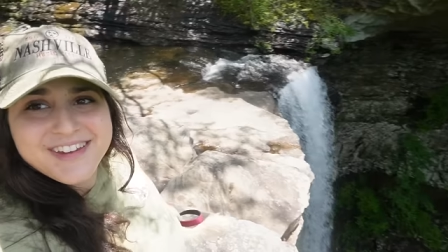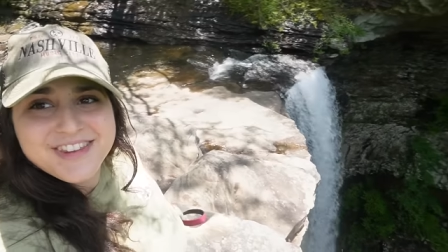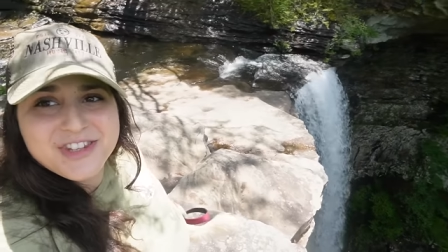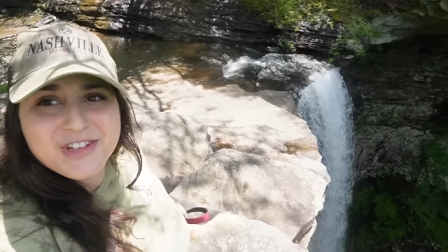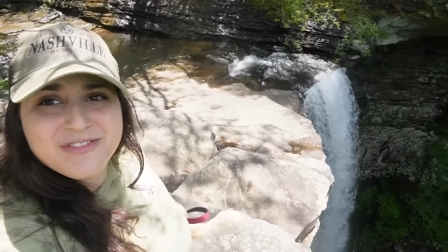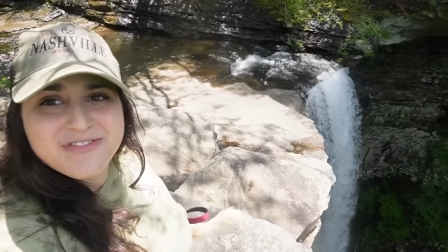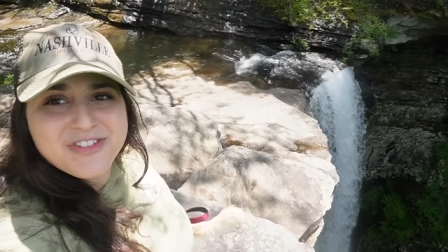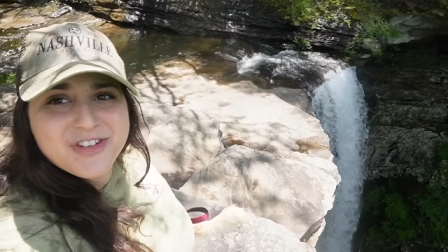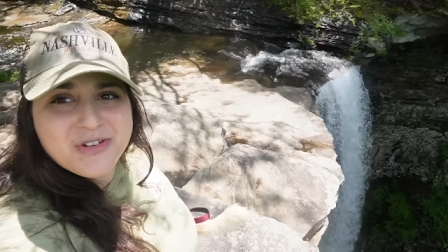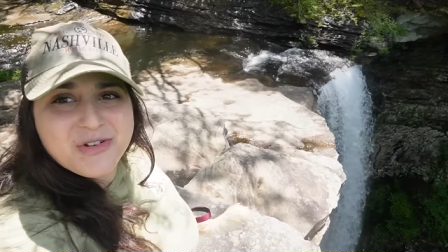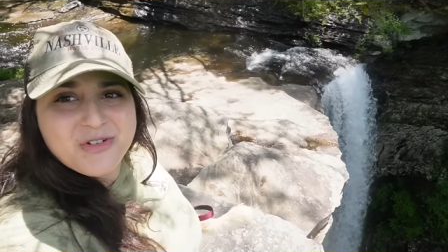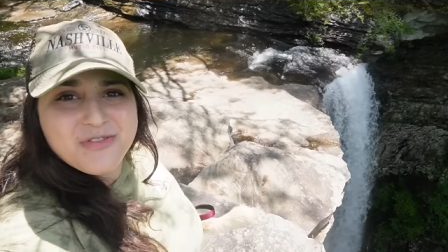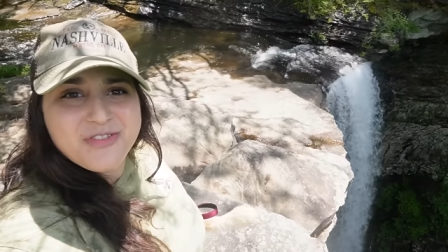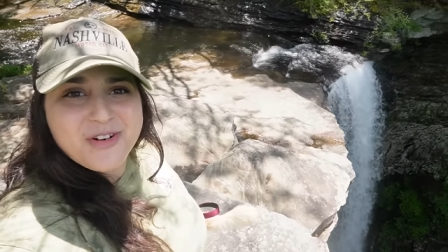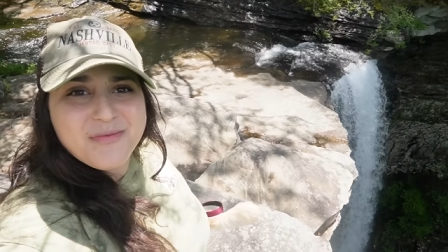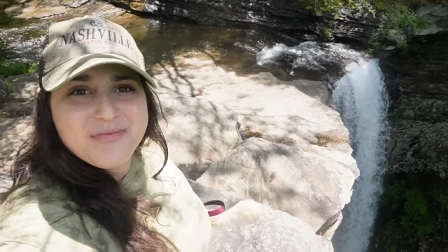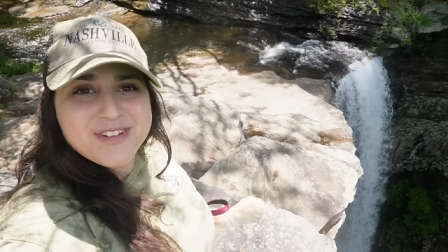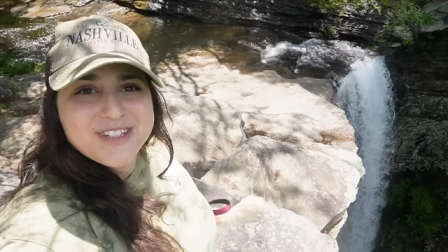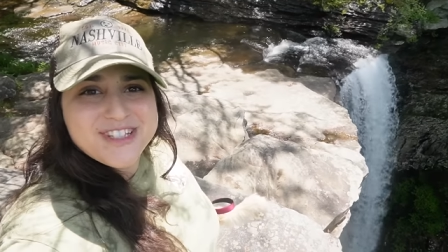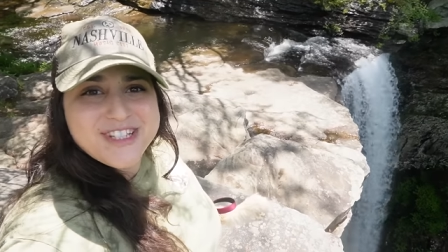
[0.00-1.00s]
The view
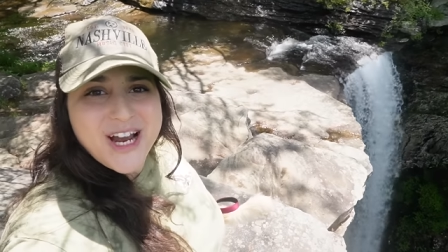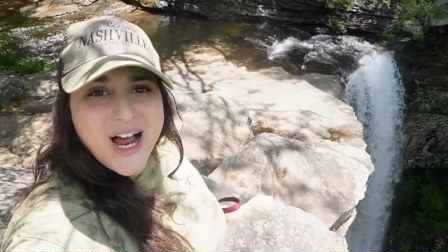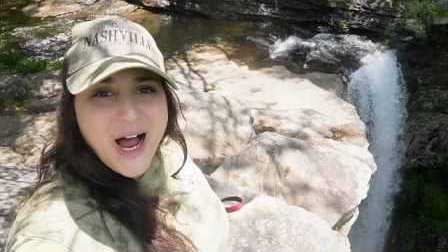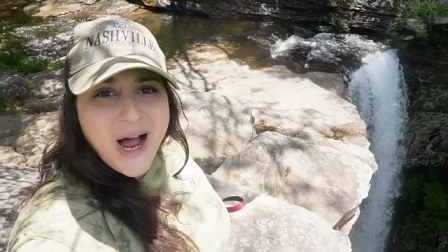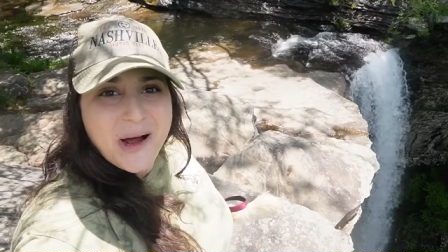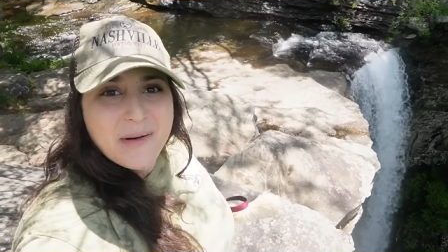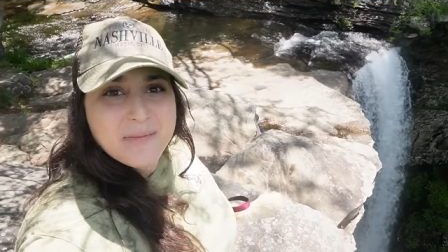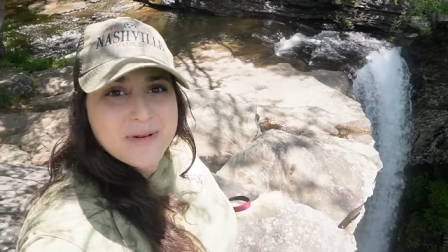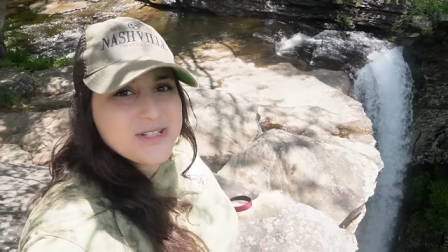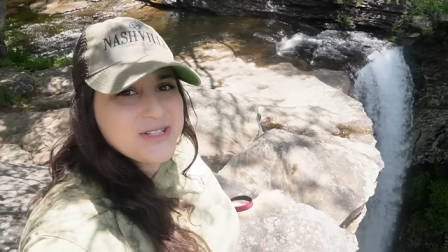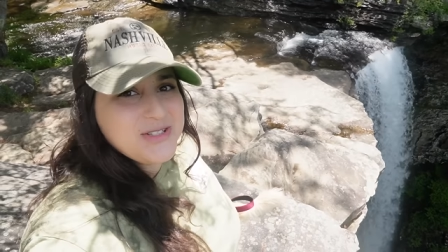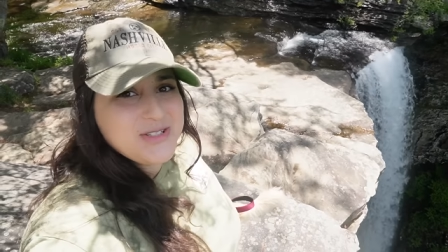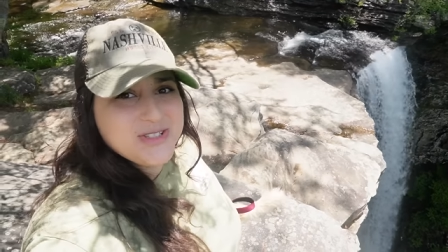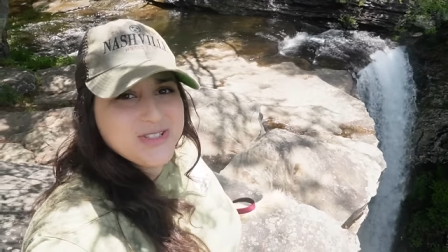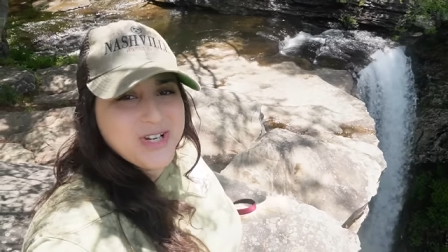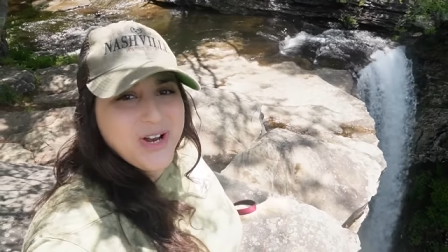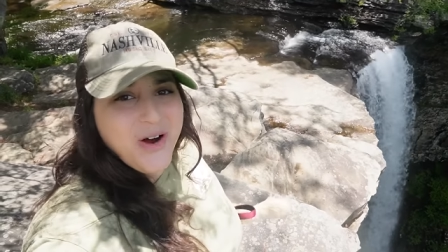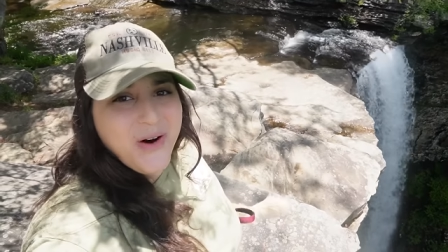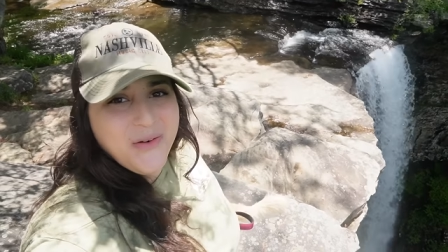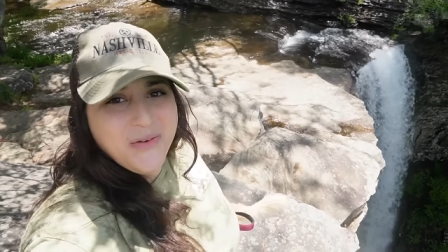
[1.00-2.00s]
from the top is
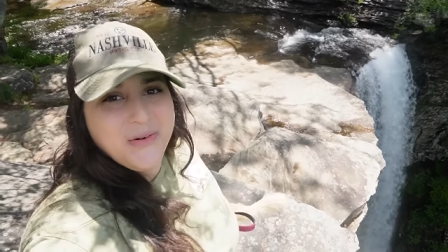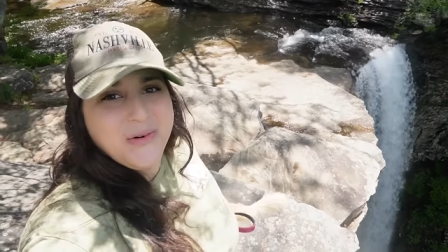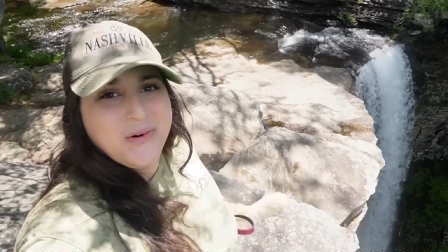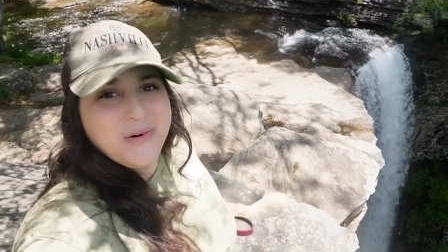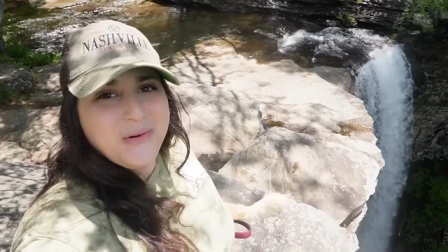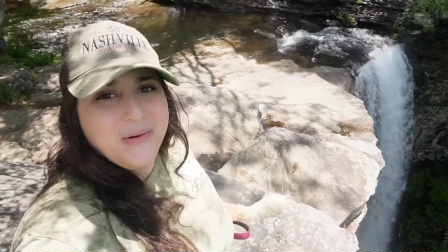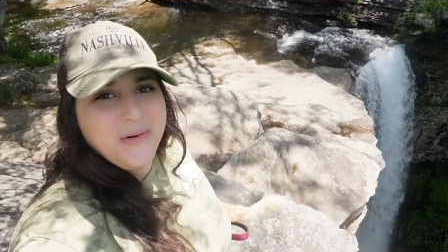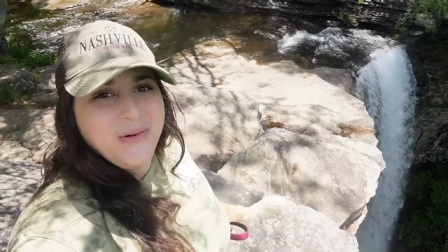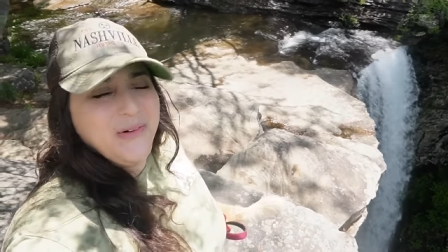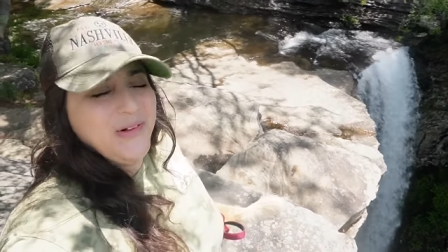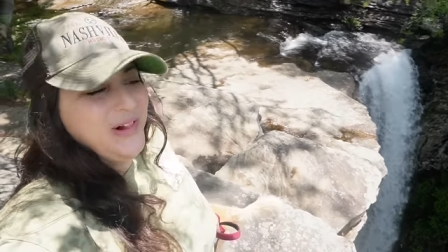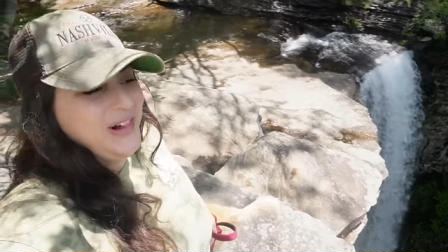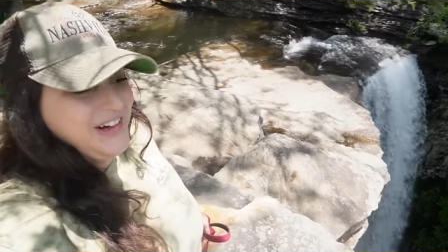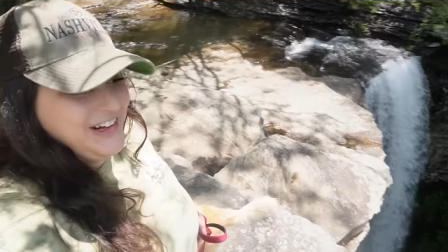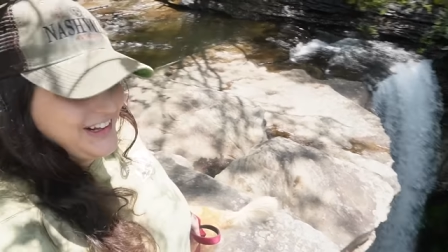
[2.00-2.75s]
so cool.